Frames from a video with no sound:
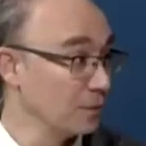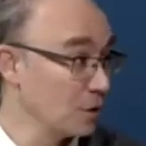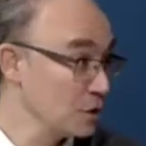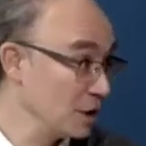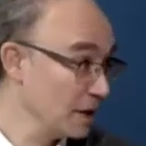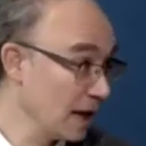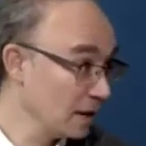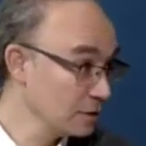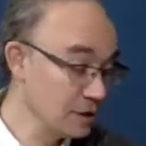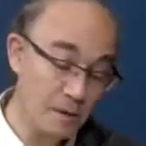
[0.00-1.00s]
for
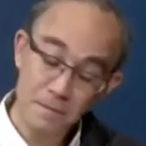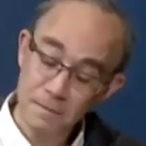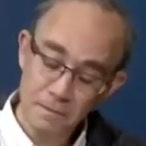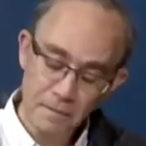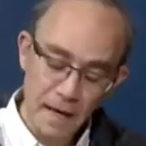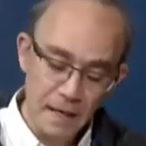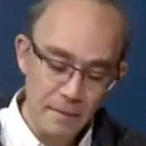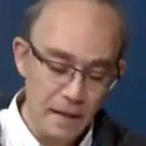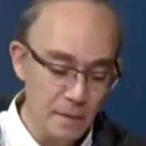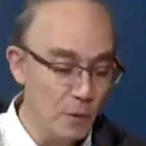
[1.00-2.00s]
genealogy many,
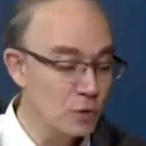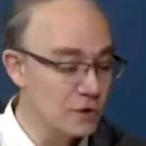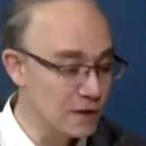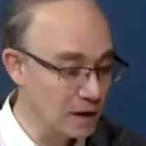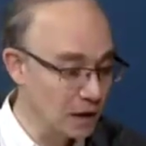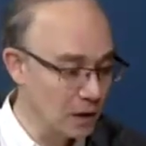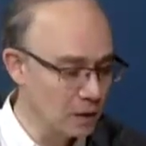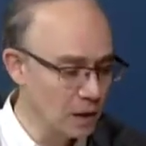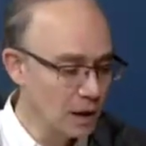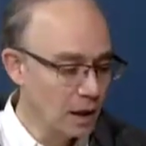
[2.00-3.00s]
many moons
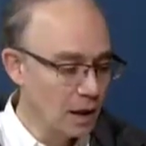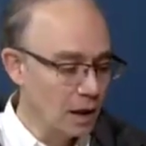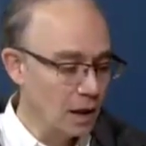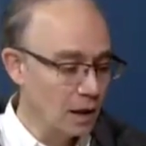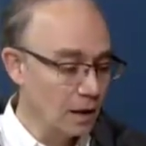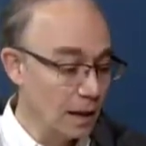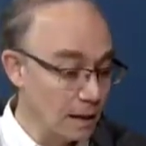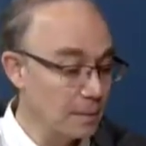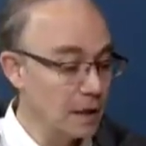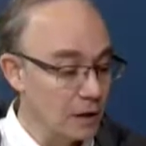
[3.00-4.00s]
ago.
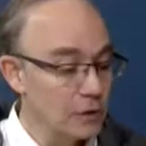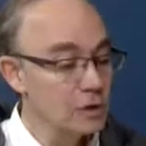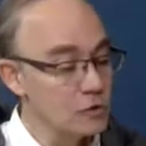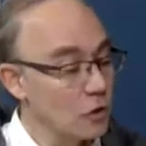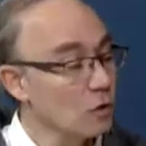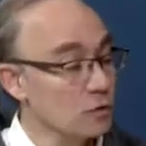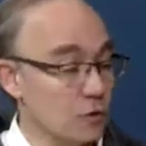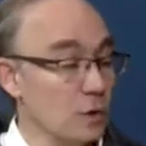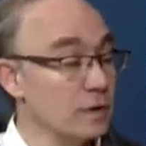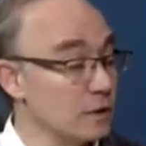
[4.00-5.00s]
And MyHeritage
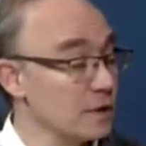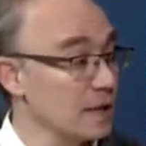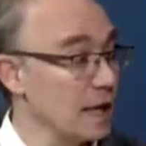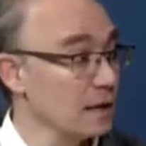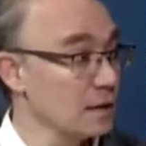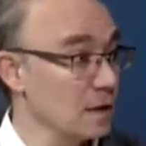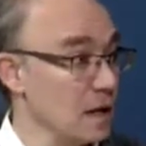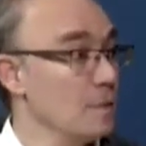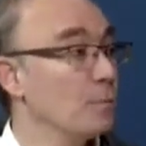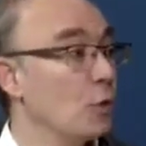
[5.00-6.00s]
also understands
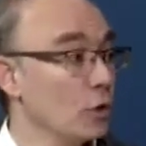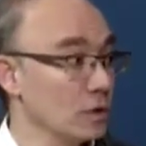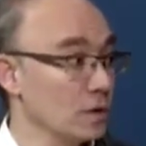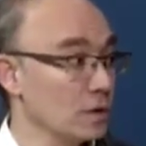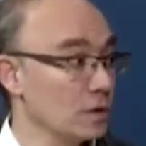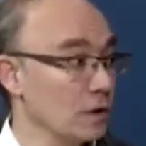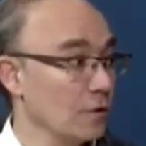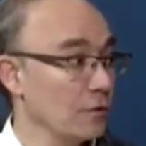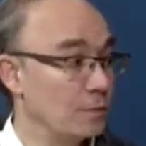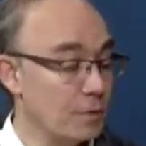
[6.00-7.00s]
the importance
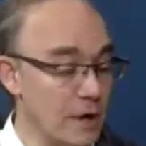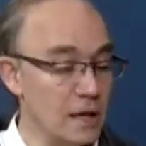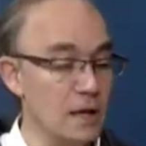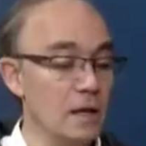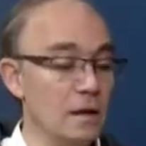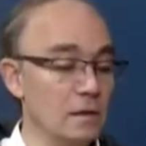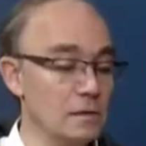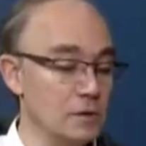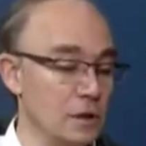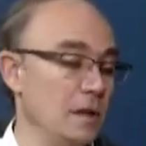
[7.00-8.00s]
of bringing
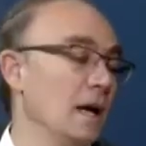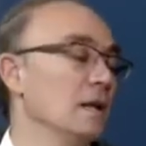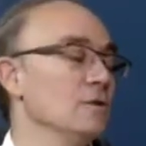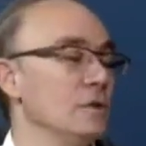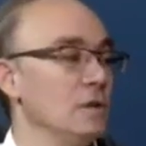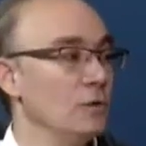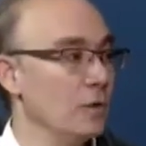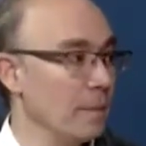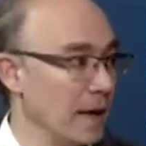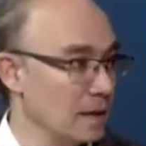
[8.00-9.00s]
genealogy
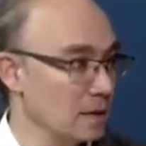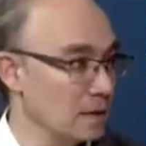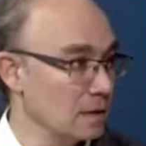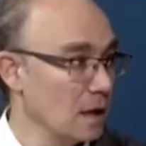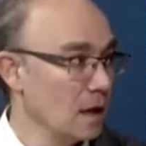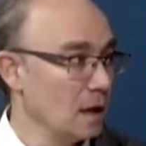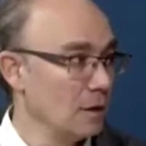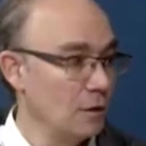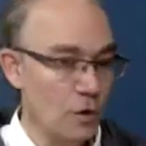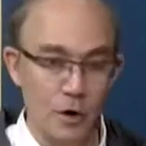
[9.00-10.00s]
to the masses.
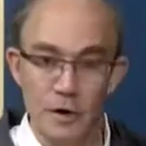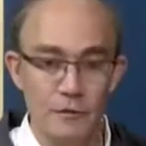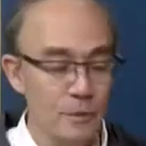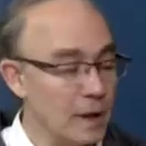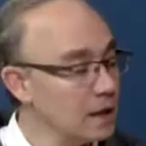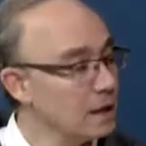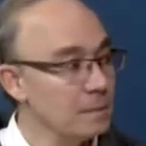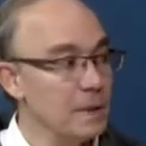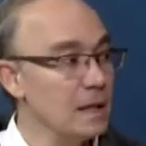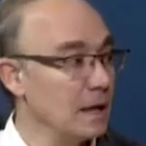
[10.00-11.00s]
Not everybody
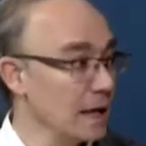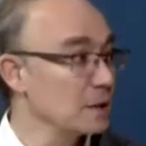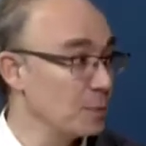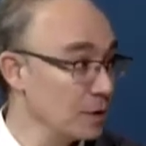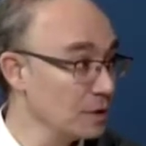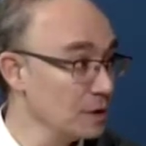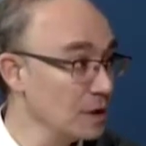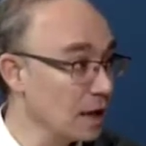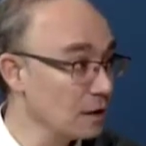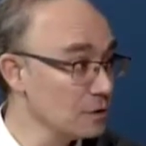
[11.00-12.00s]
can be an expert
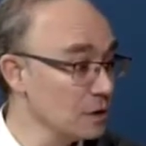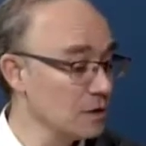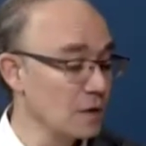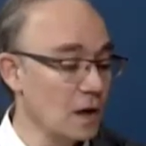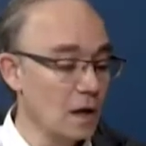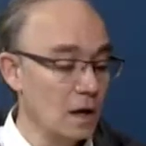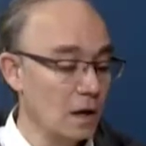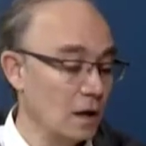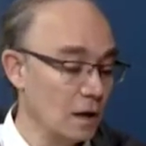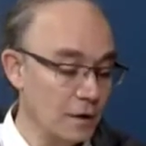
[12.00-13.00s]
genealogist.
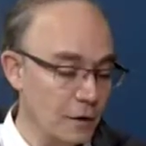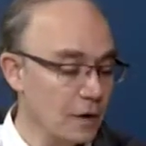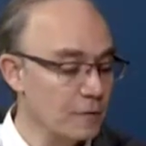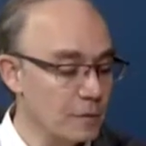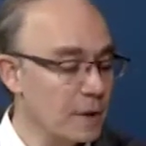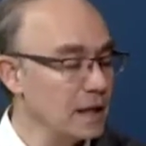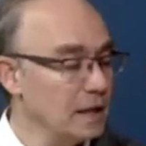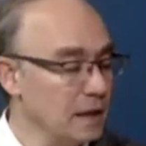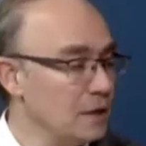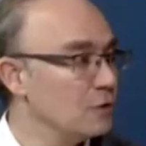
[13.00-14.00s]
Not
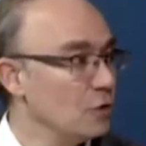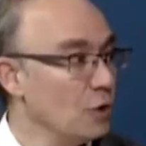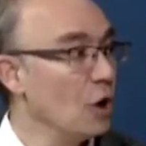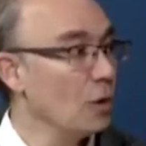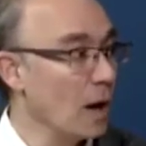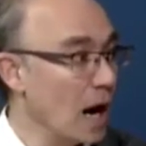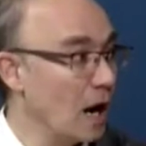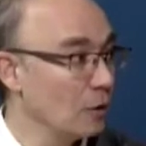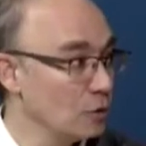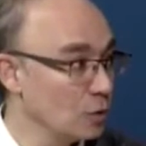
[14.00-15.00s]
everybody needs to know
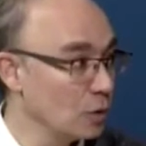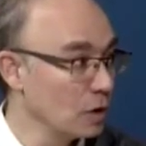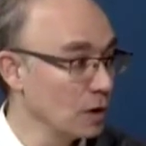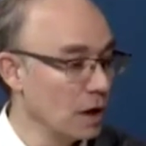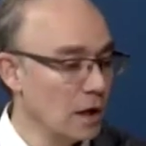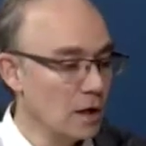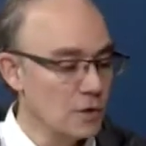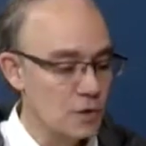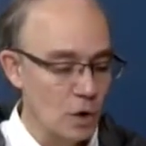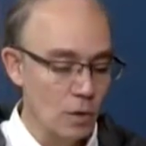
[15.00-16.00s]
how to work.
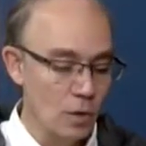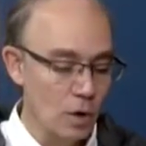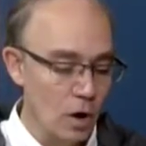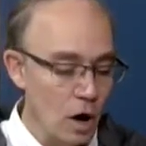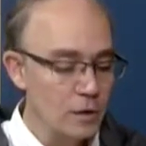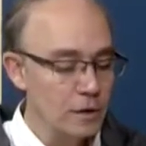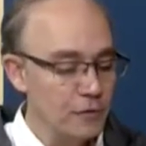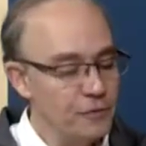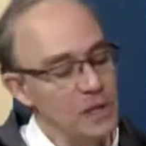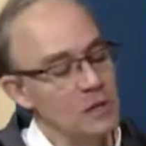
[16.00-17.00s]
So on
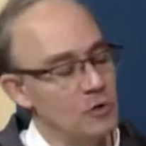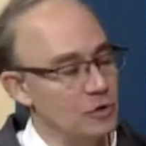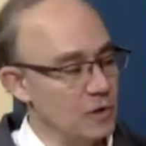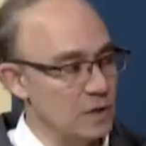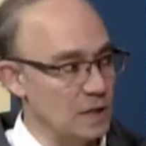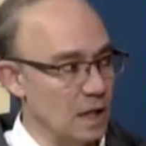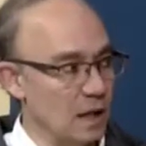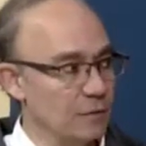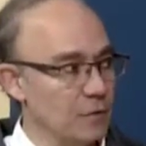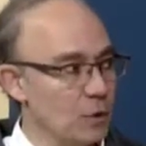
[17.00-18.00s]
the features
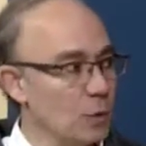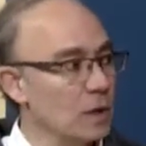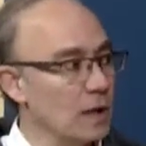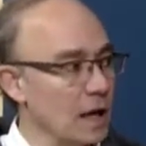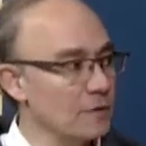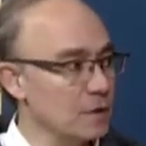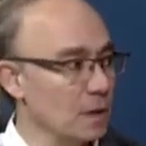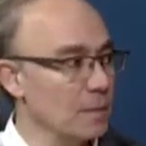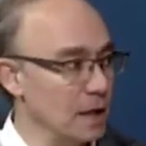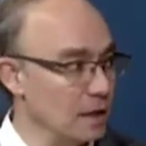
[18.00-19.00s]
itself, you will have
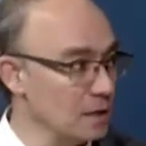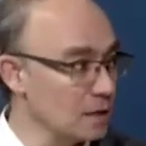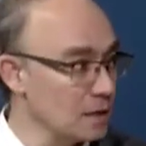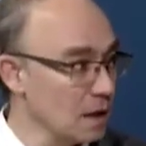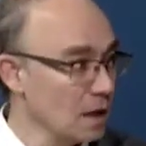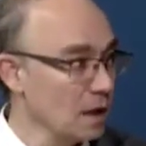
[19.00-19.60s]
some hints